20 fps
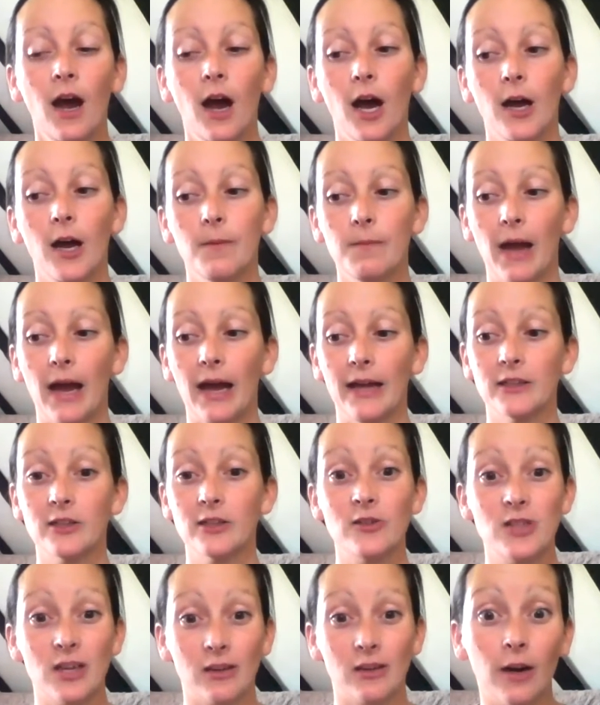And
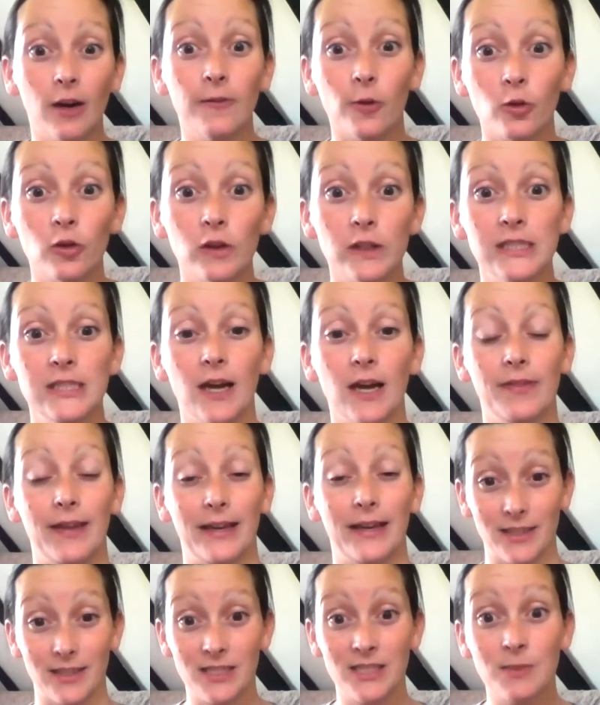doTERRA have already done
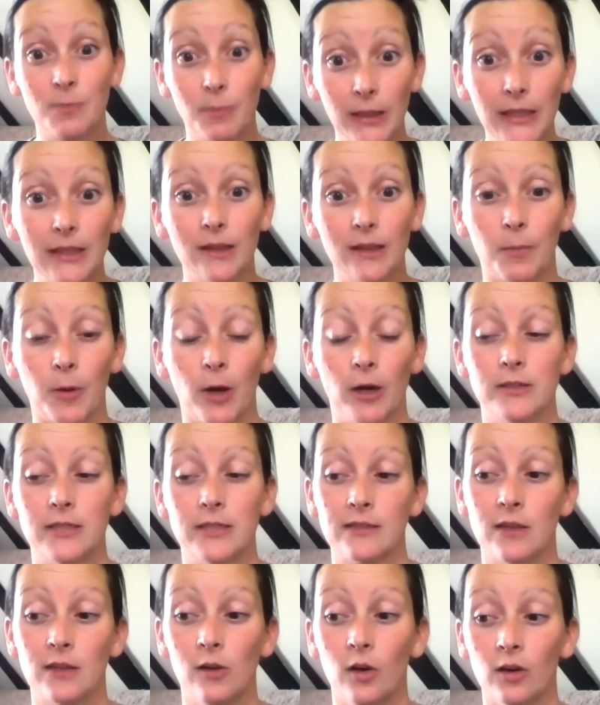that to speed the
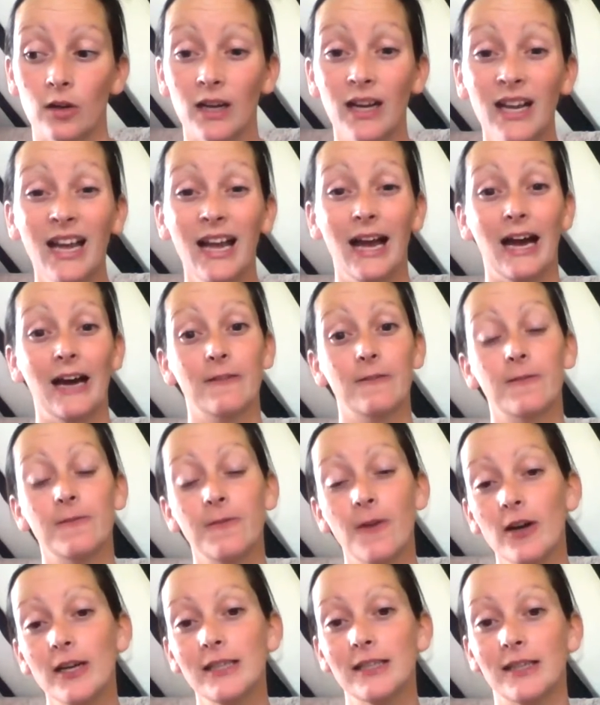process along. And
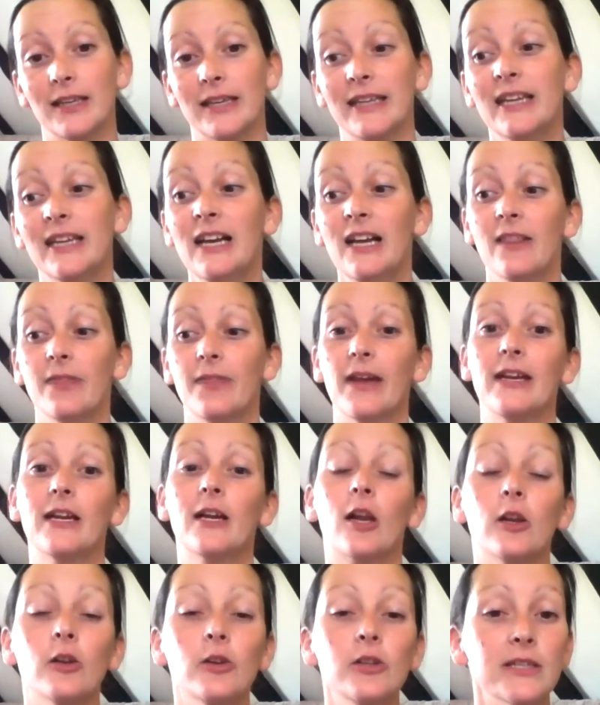finally, they
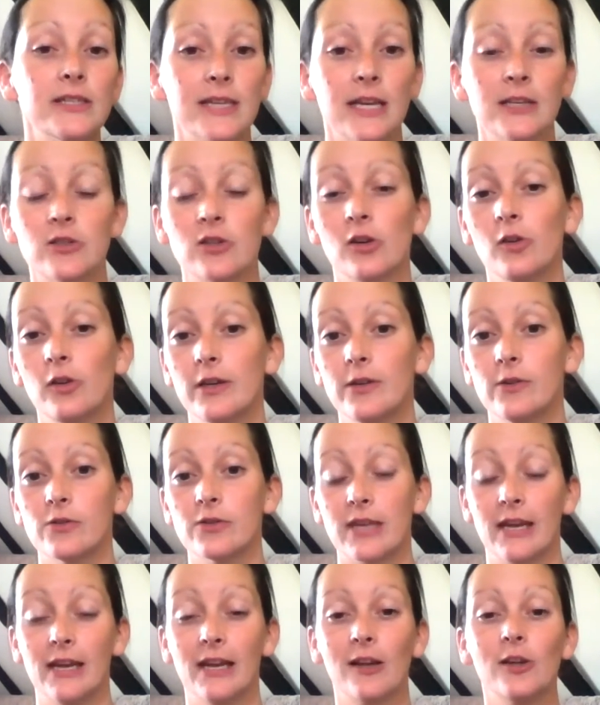include essential
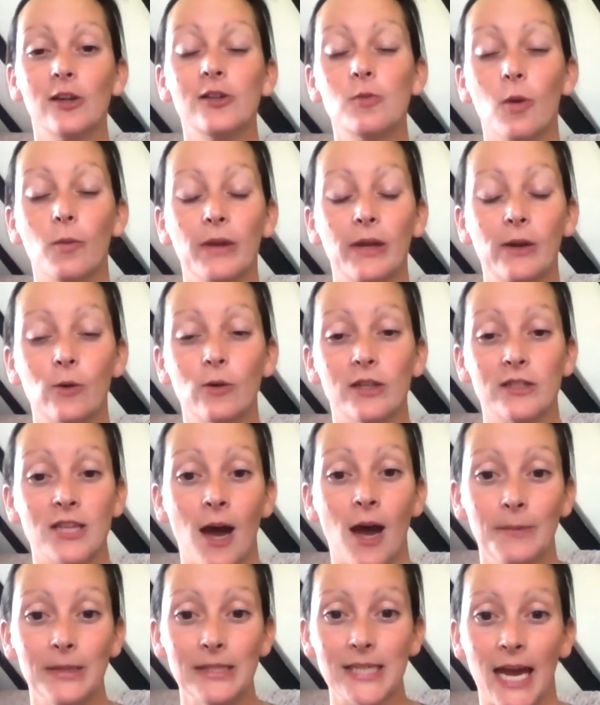oils. They include what we call a
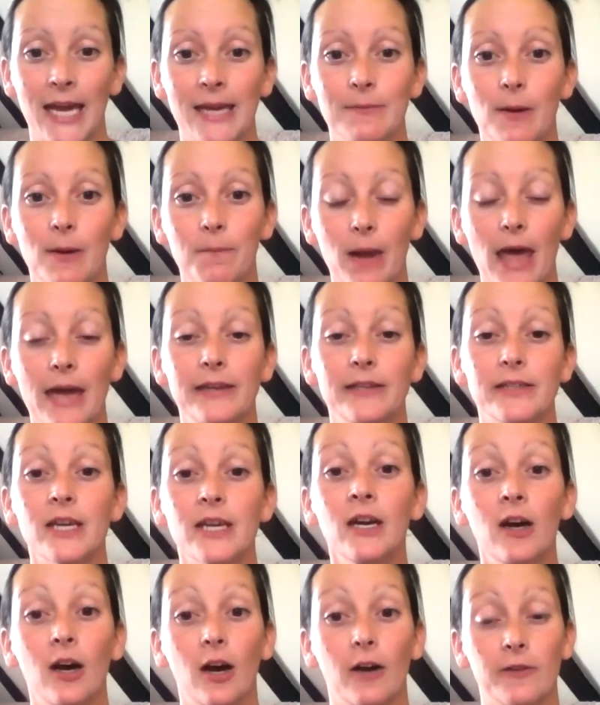tummy tamer blend
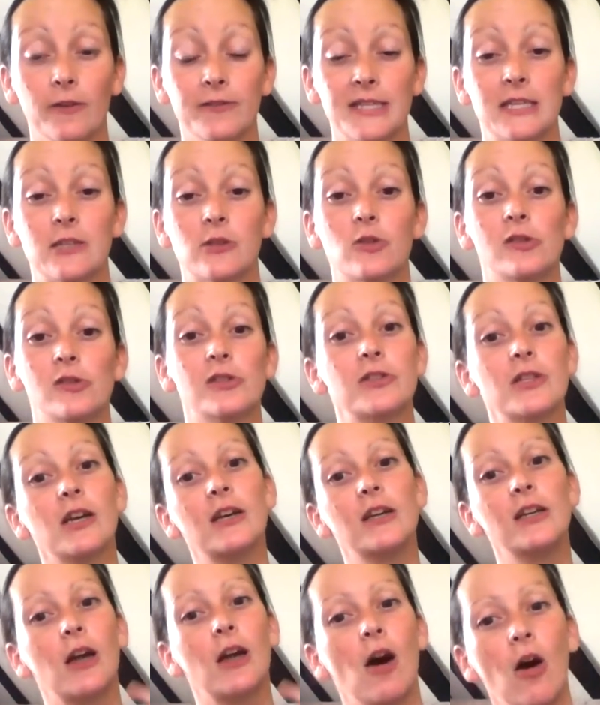of essential oils that are
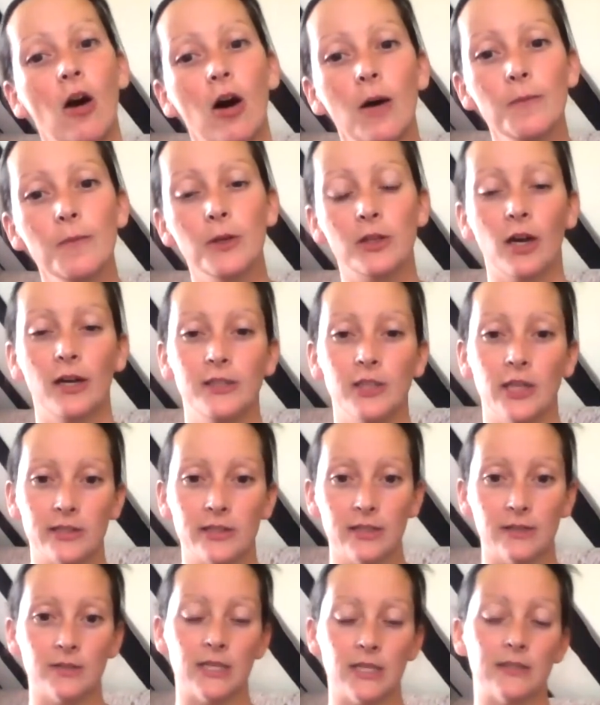going to calm your
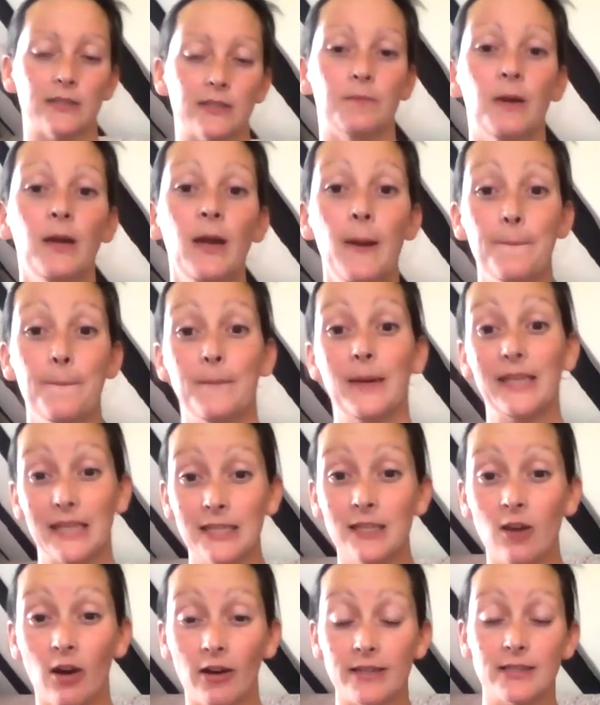digestive system, make
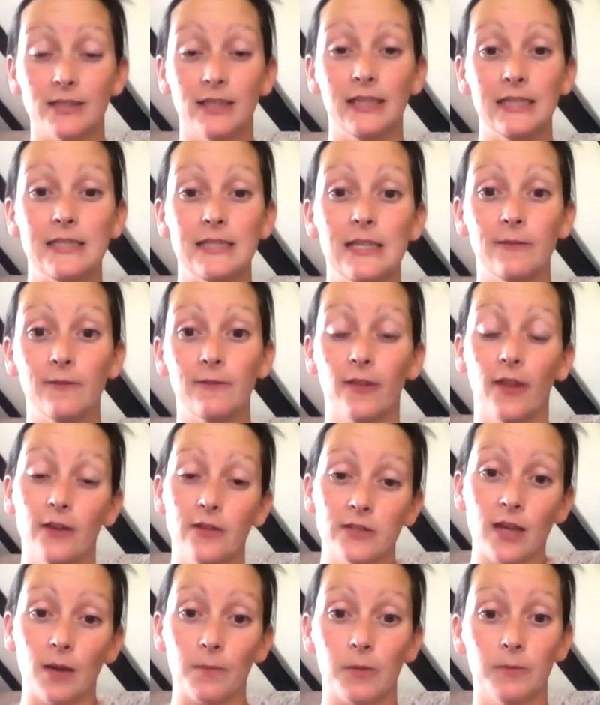it nice and easy for
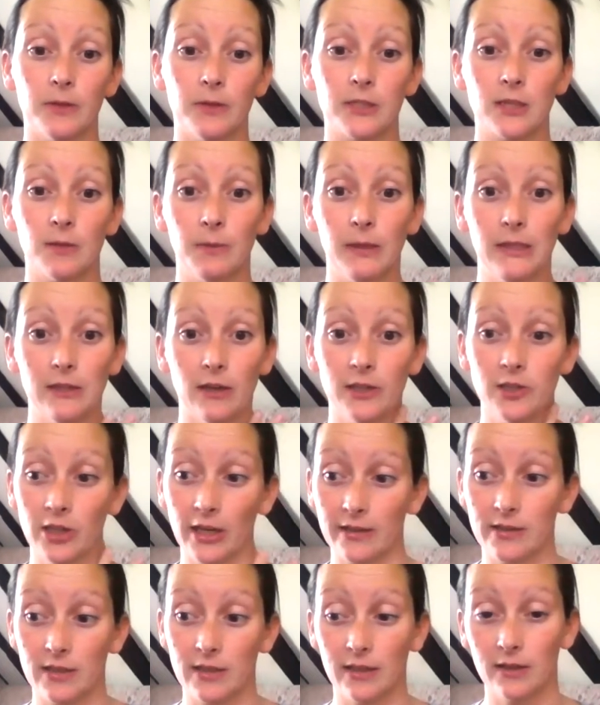those supplements to be
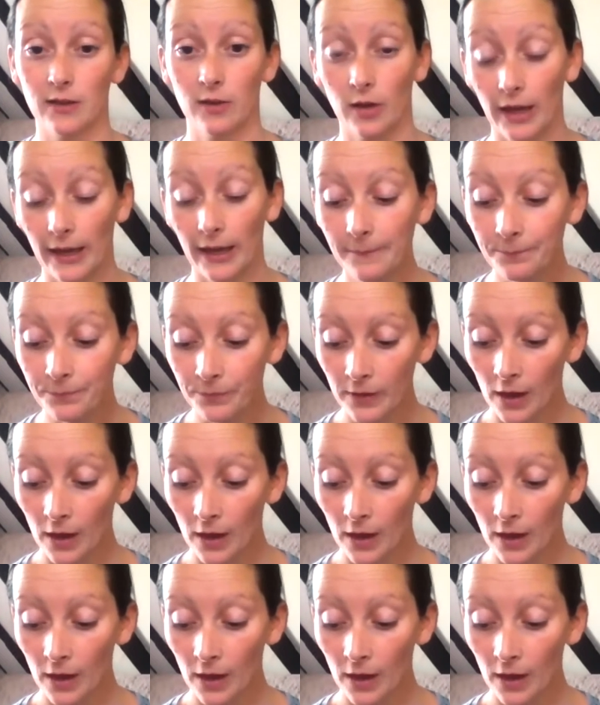digested, okay?